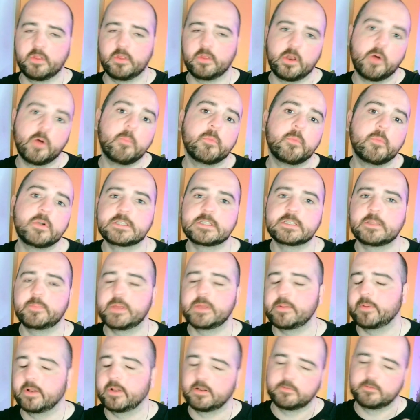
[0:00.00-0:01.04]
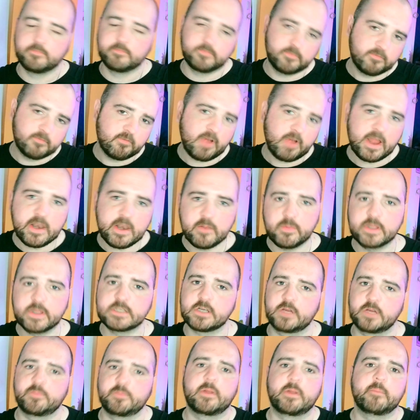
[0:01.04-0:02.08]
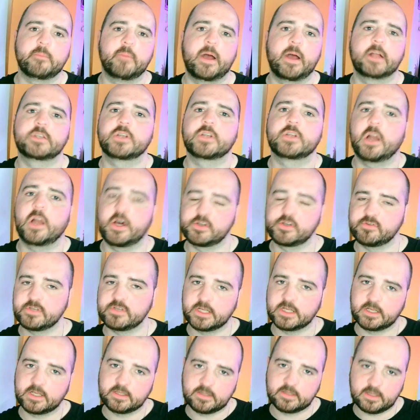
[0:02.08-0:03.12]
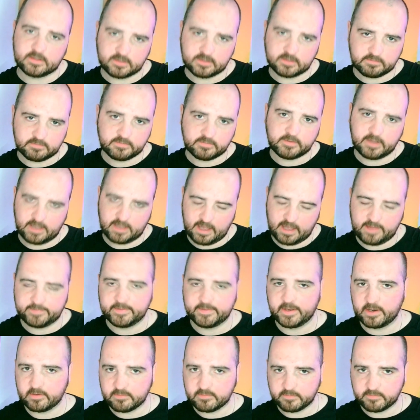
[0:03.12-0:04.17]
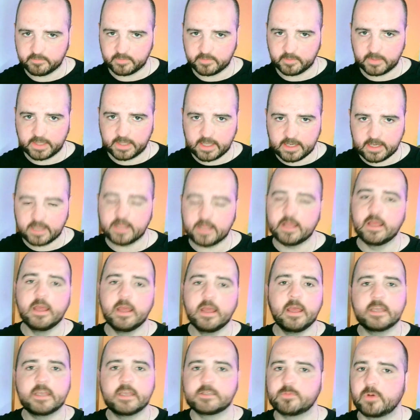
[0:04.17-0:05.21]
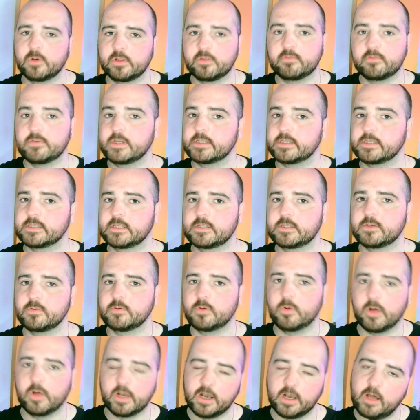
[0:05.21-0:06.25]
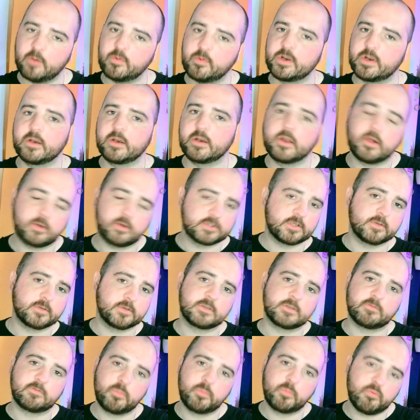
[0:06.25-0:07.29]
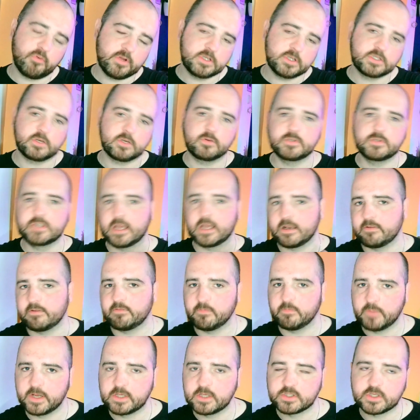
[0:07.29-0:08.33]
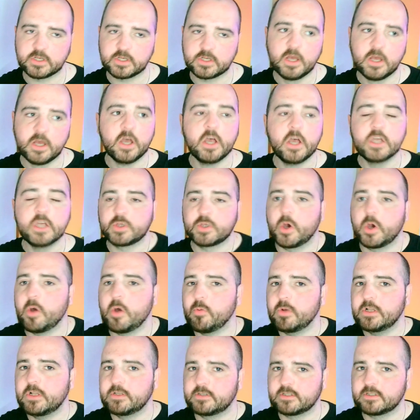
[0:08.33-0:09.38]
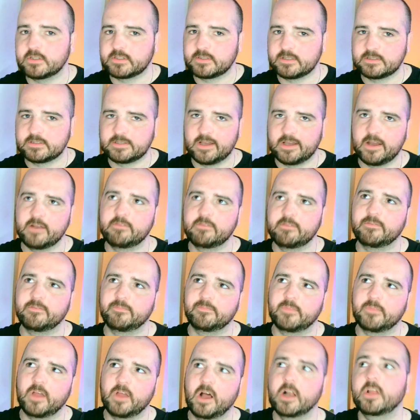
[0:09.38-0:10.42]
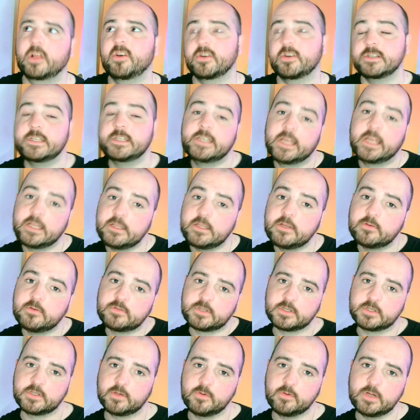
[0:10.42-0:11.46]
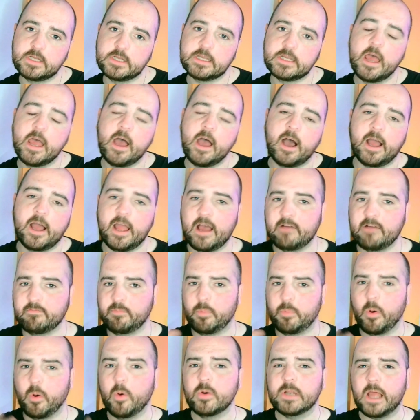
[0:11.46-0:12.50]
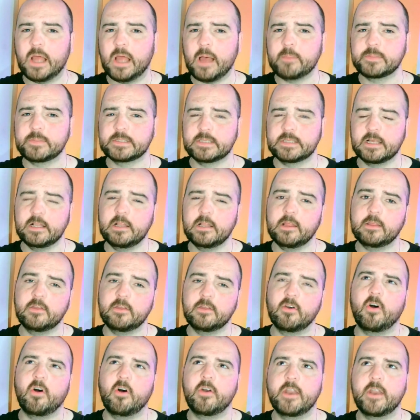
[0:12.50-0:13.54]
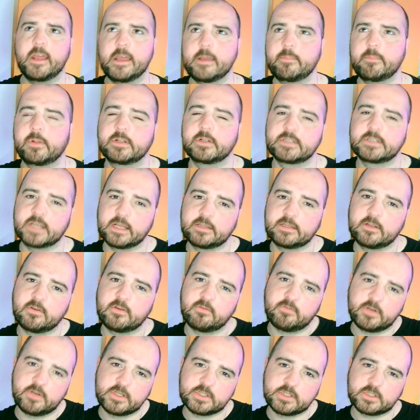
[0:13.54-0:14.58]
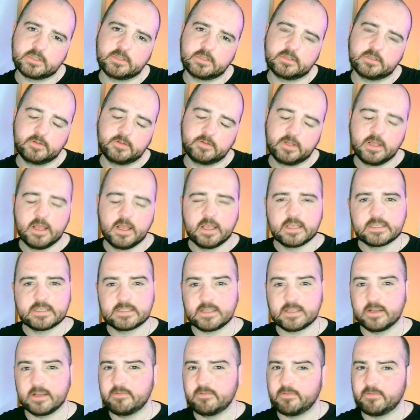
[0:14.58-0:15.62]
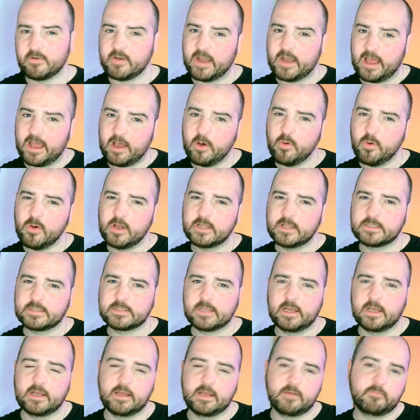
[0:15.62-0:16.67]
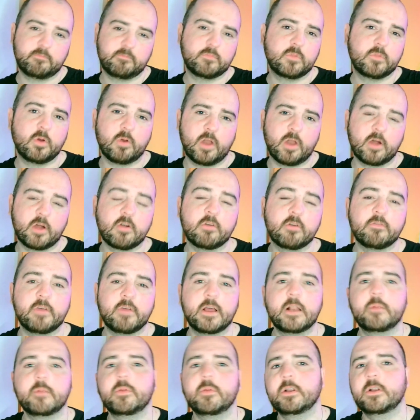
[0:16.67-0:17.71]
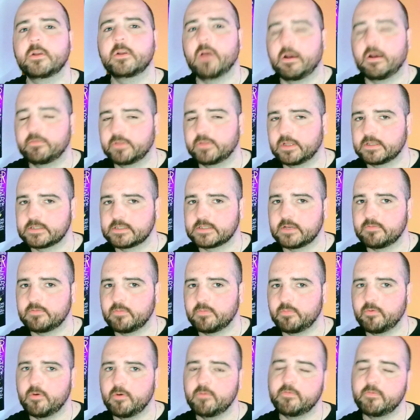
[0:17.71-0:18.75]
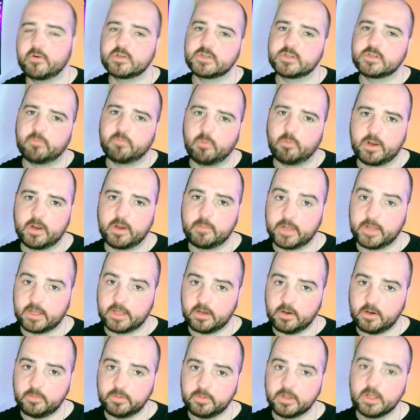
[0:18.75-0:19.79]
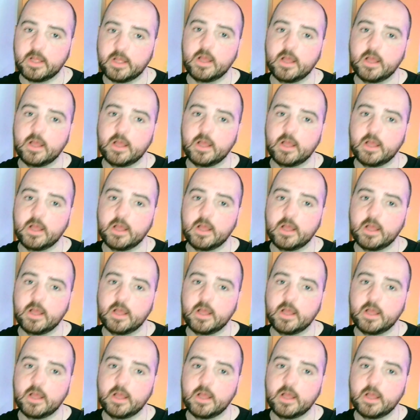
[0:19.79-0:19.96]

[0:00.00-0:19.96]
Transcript: numbers that people randomly type in match a lottery ticket that I've handed out from the beginning. Is one of the things I do quite a lot with it, and I also use it for pre-show to get information. So I will just, it's kind of, I'll continue to do it. I have both apps still, unable to get the original Cipher now. It's no longer available. You have to get the Cipher Pro version if you want to pick it up.